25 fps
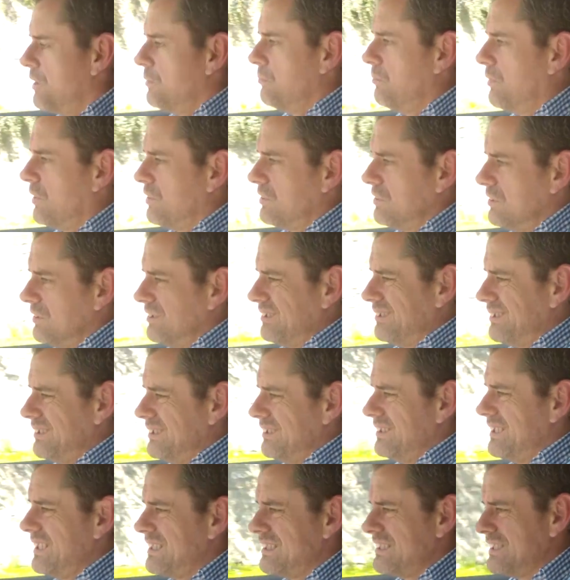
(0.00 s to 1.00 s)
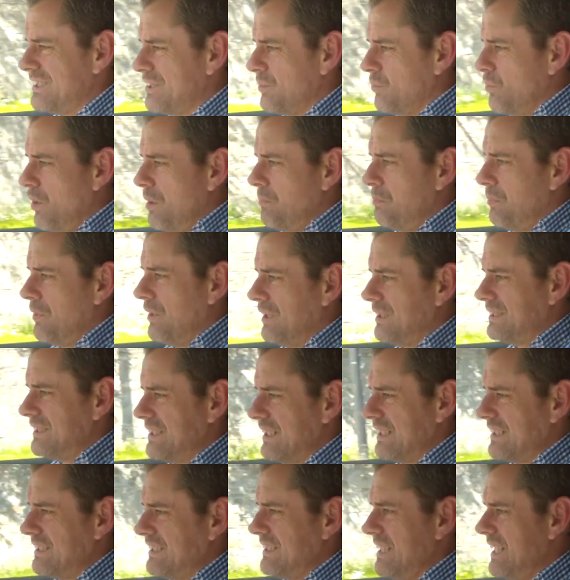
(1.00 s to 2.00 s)
But this is the
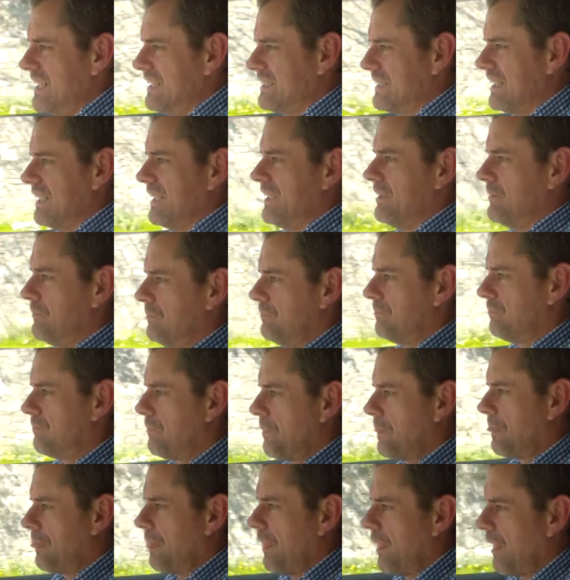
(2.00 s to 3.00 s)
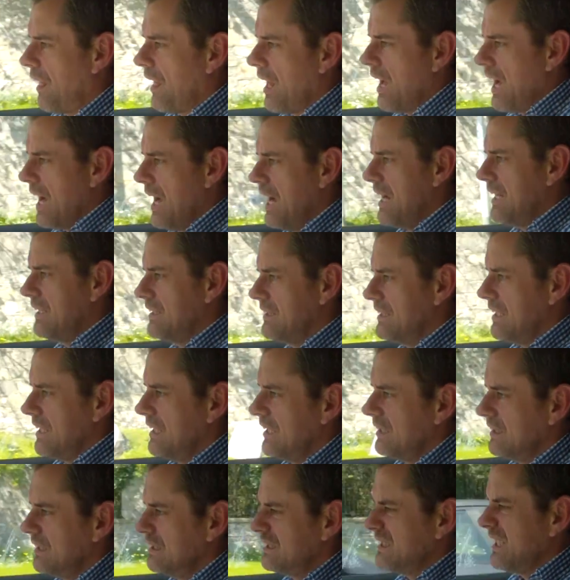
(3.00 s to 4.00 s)
1.6 diesel, and
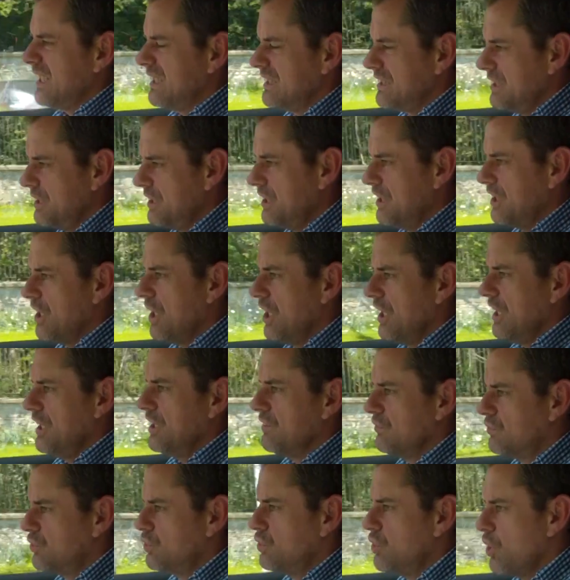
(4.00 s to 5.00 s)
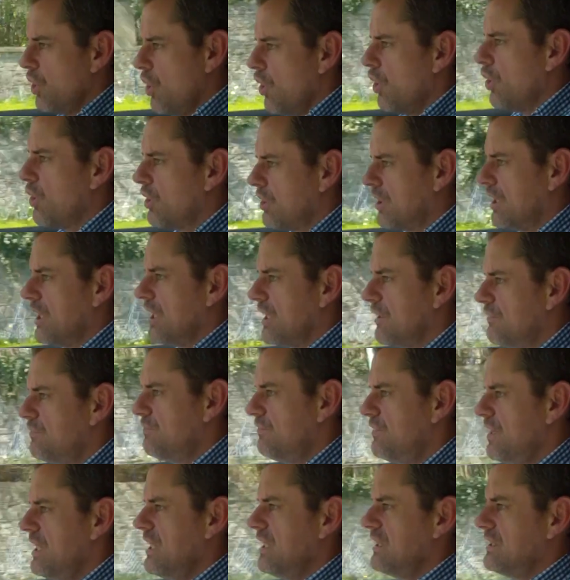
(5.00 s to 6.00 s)
it's actually kind of torquey. It
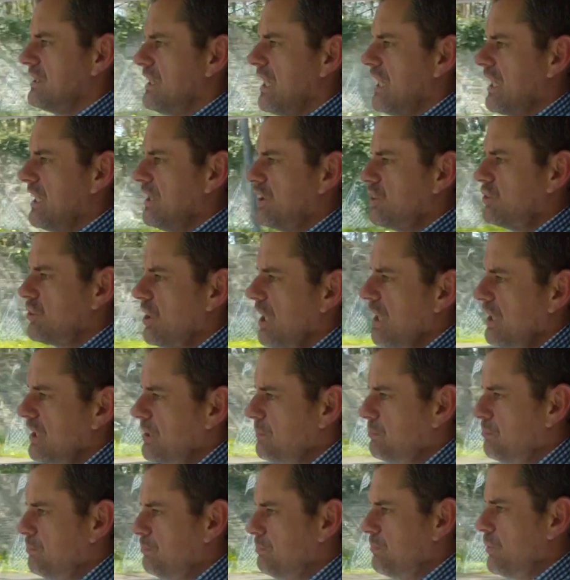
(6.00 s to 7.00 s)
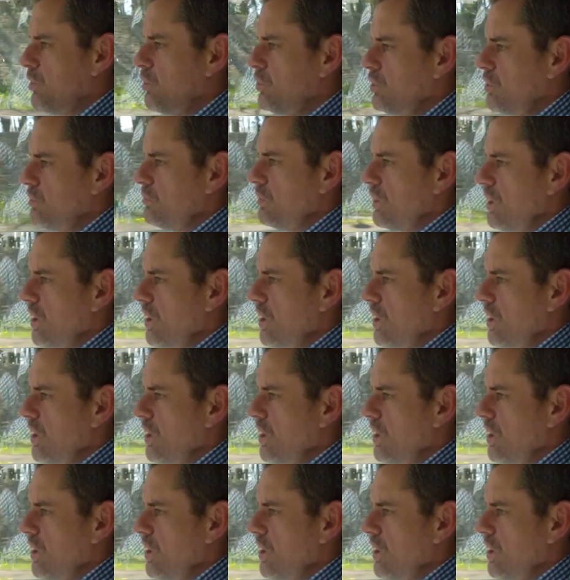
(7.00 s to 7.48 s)
feels like it's trying to pull you